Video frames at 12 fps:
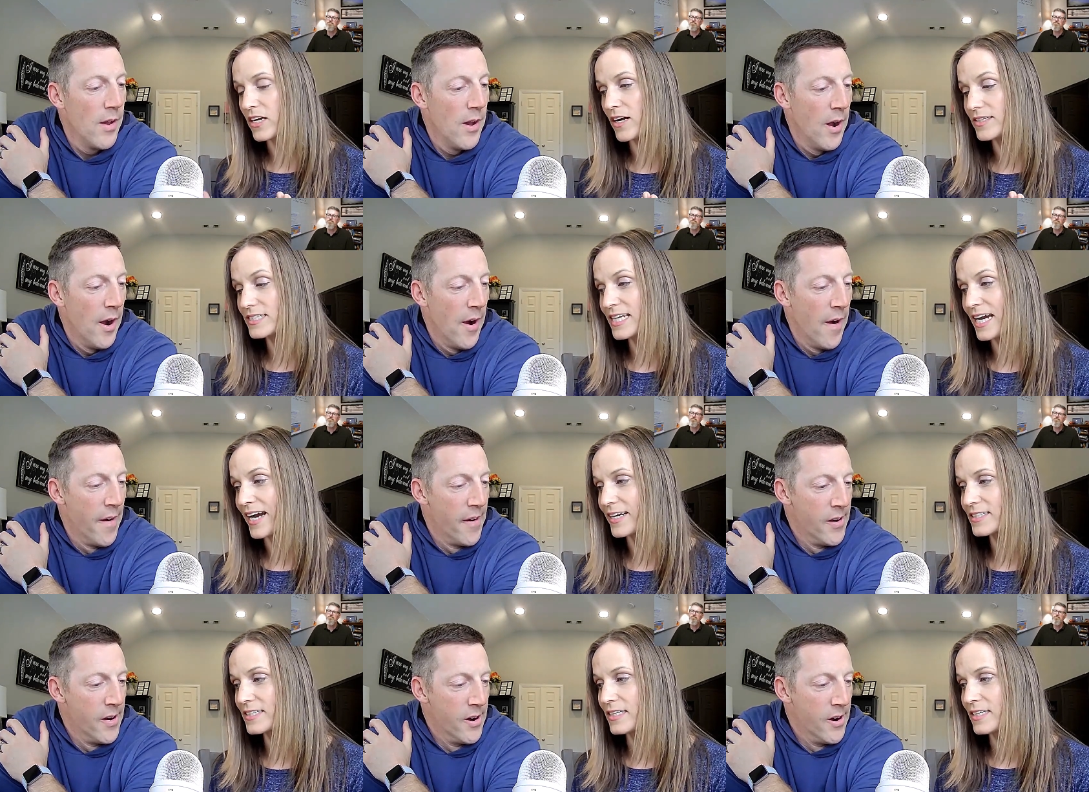Speaker 1: in
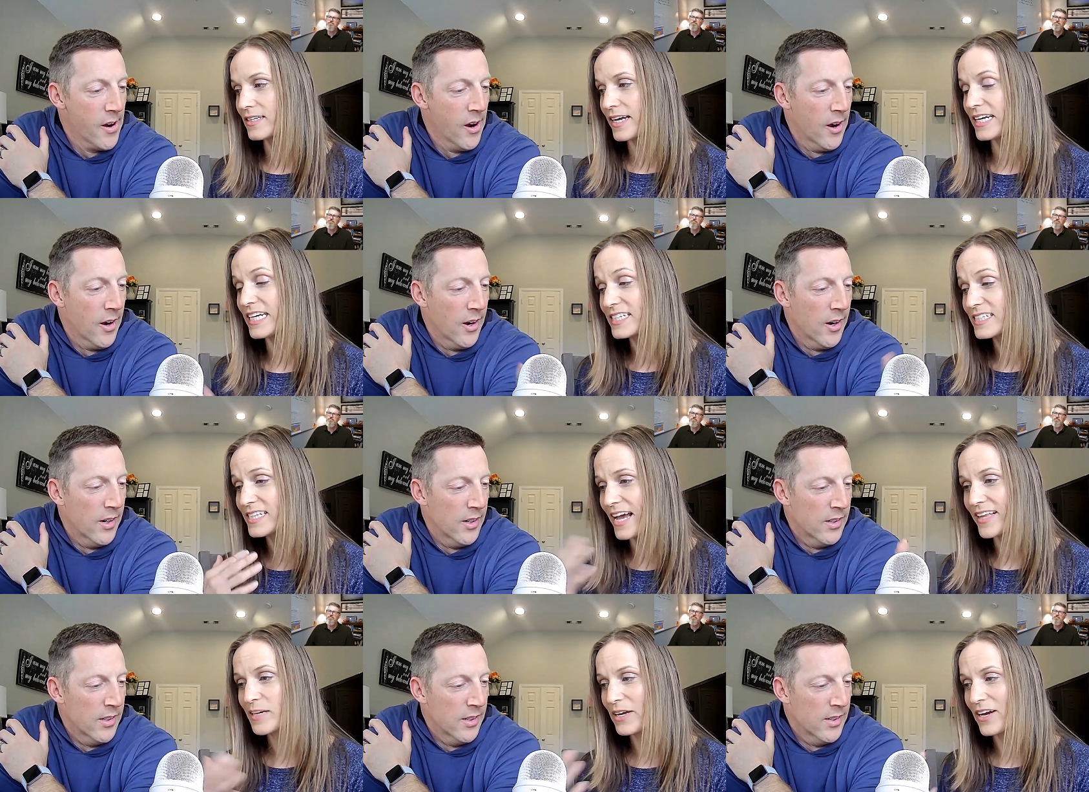contact and he's
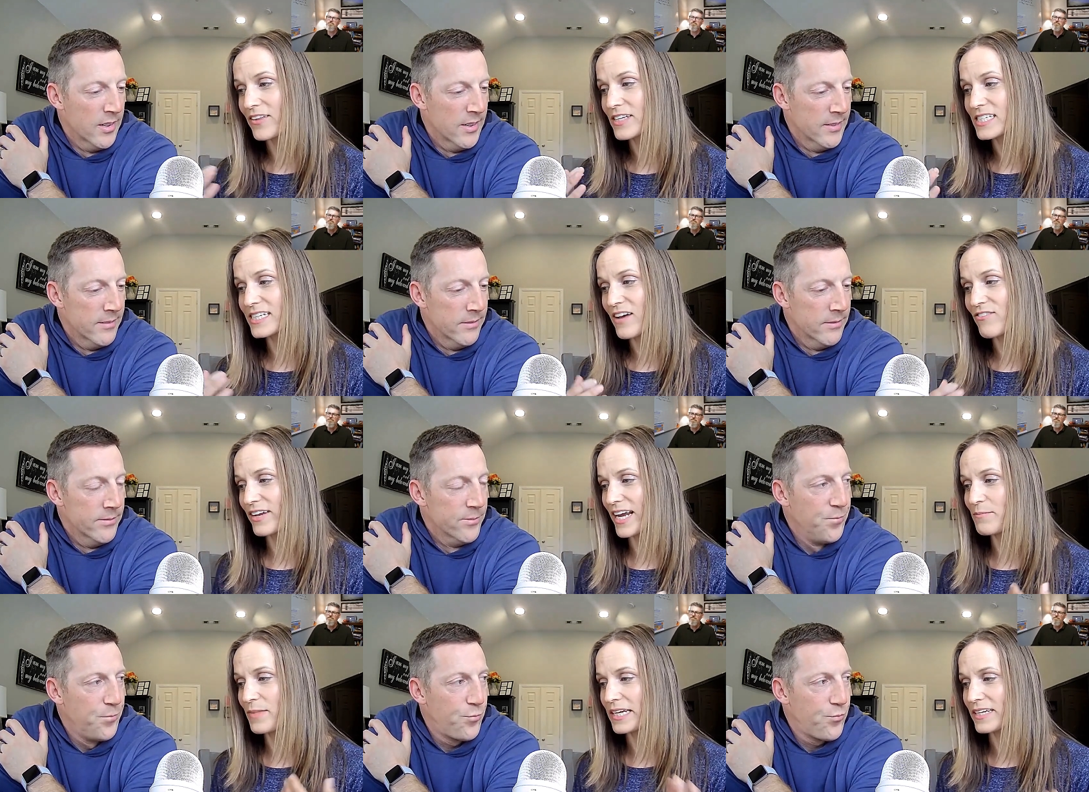telling me all this stuff, and
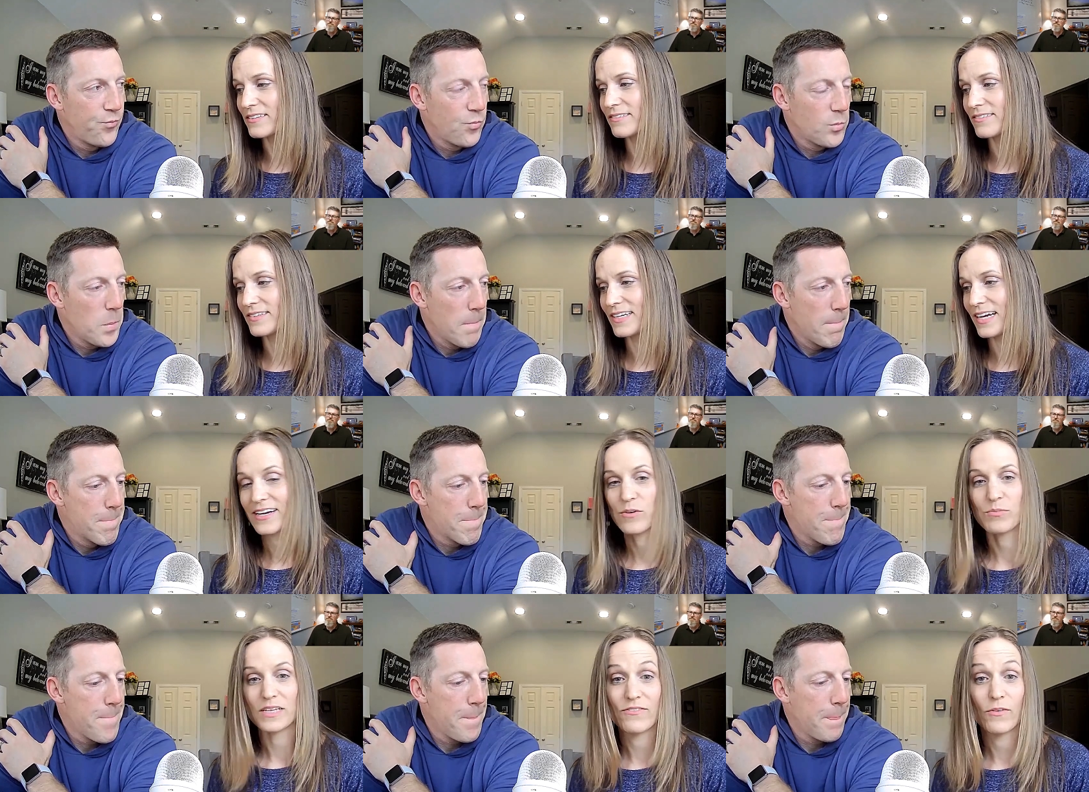I'm like, I
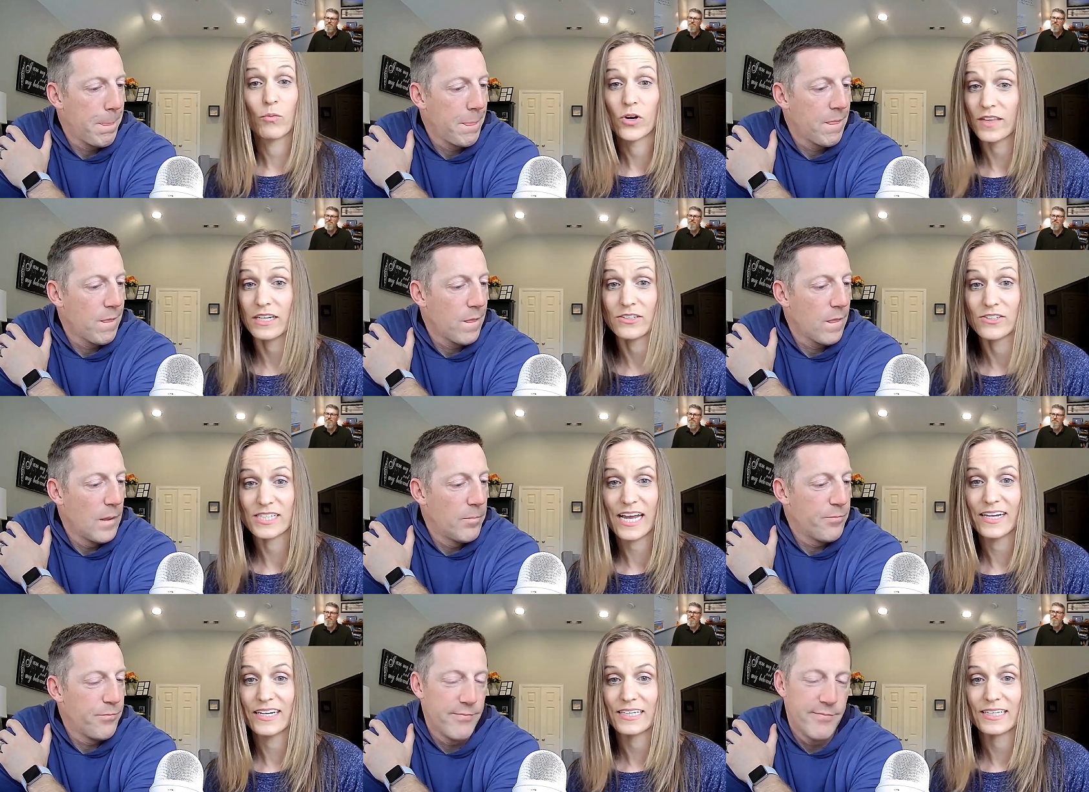don't believe a word that you're
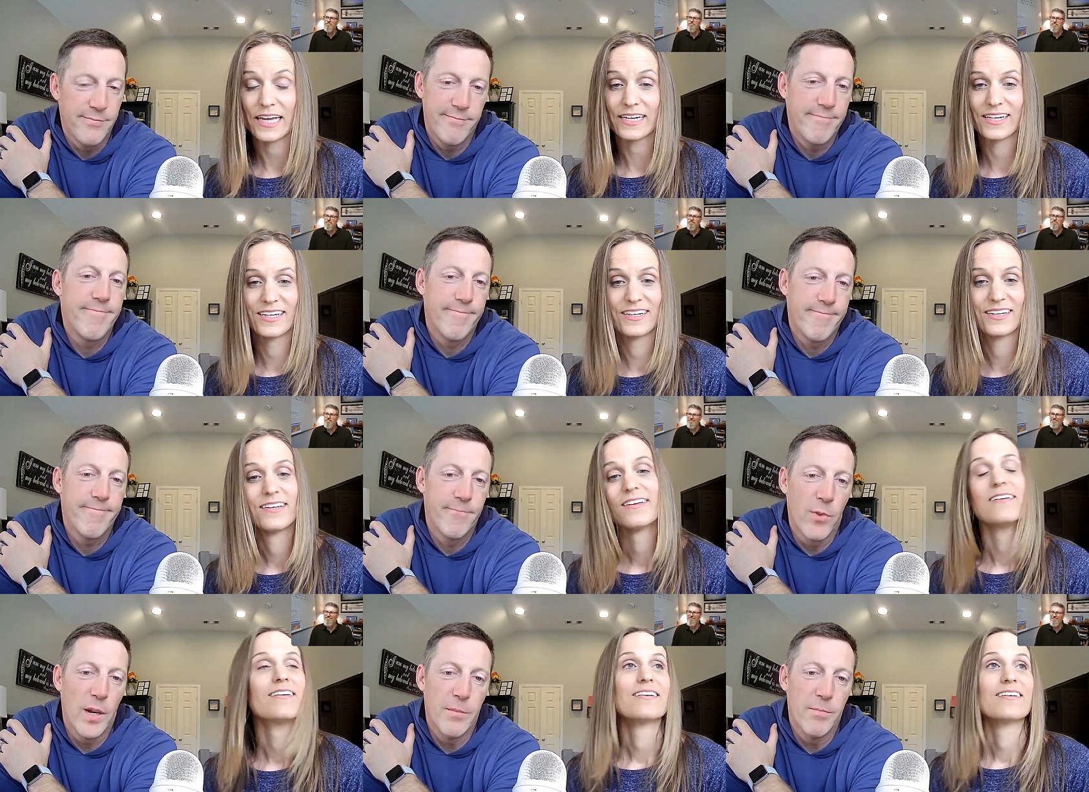saying. Like,
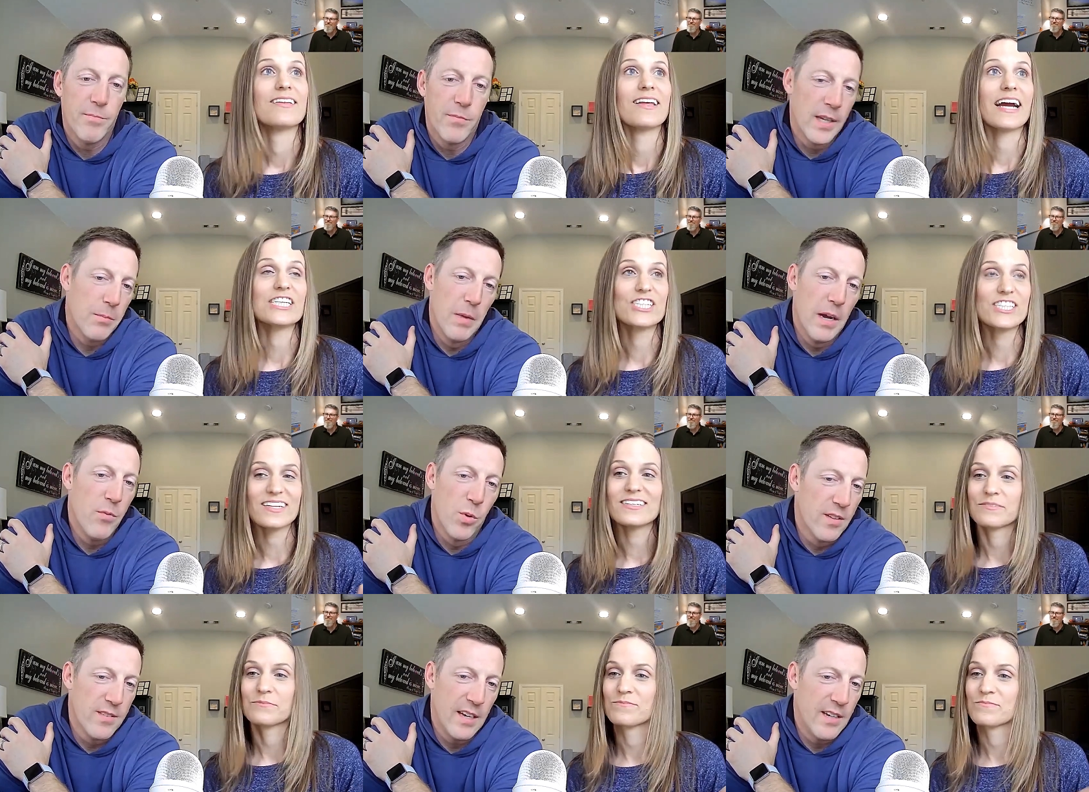
Speaker 2: right? Like should... my
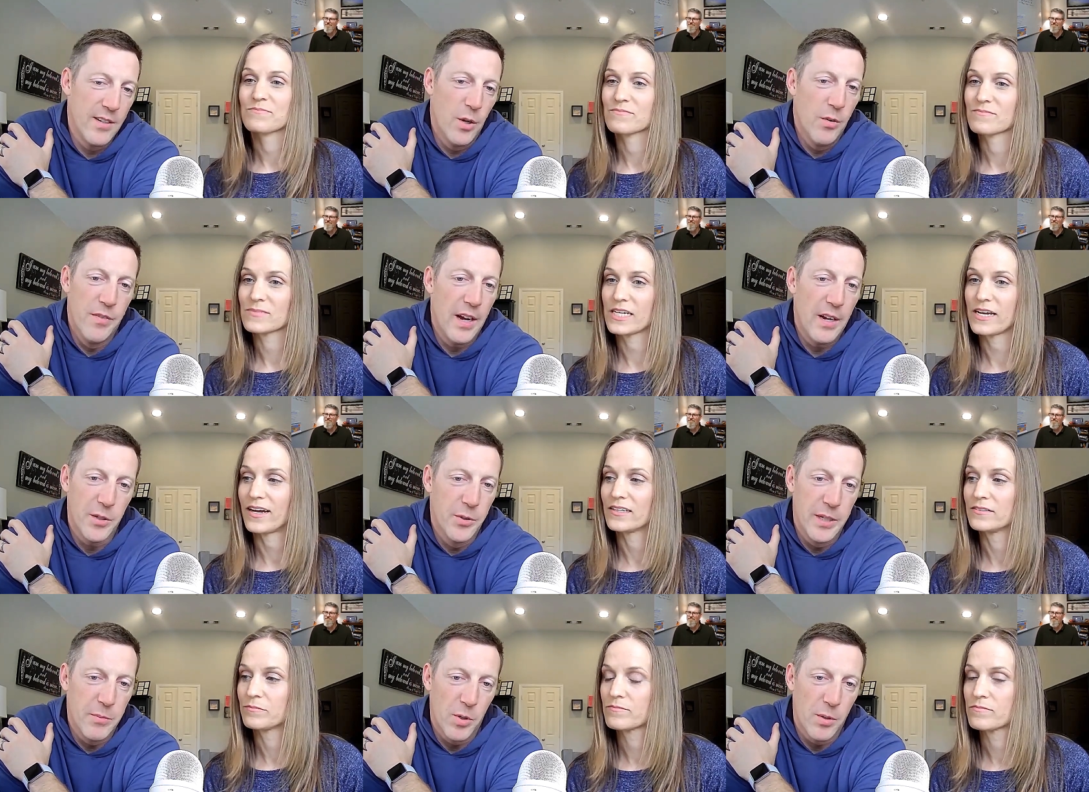words had no value
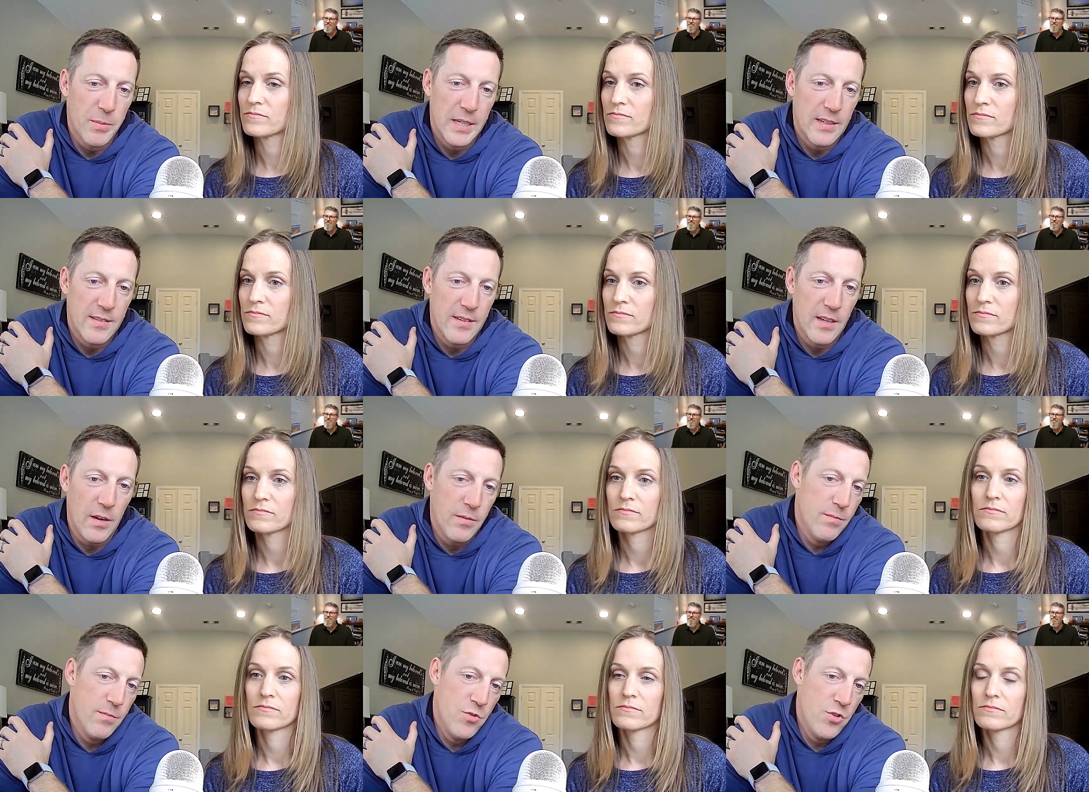yeah. anymore because I,
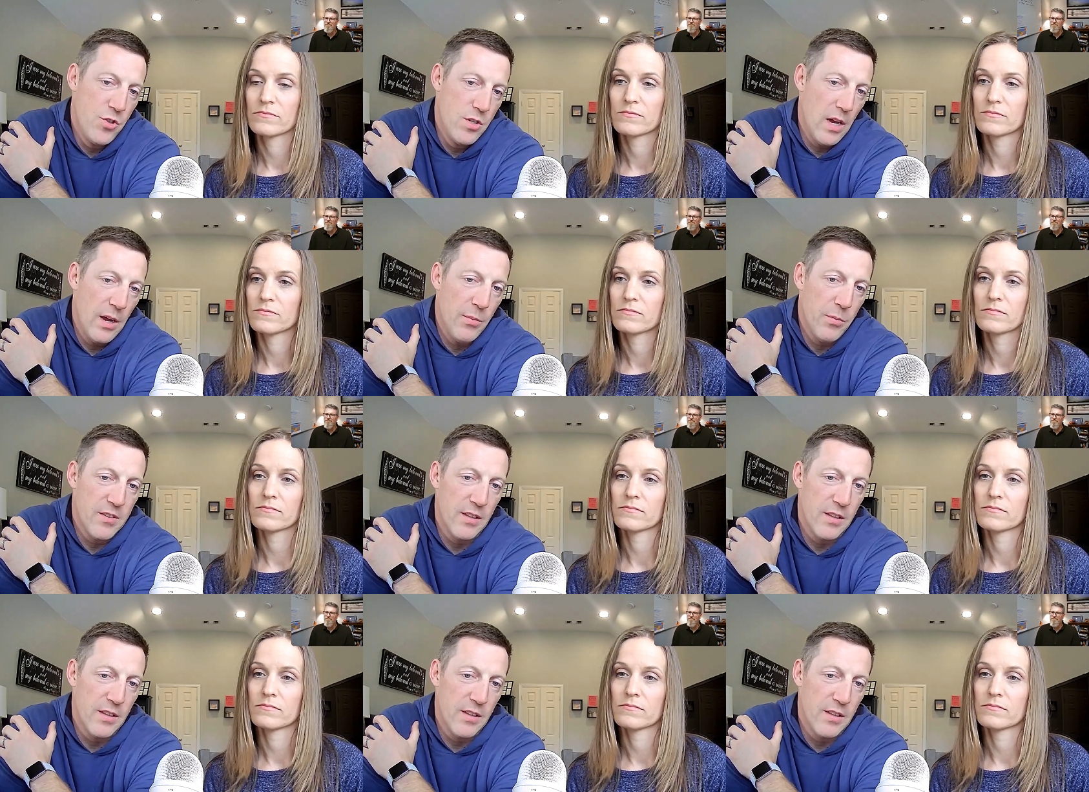I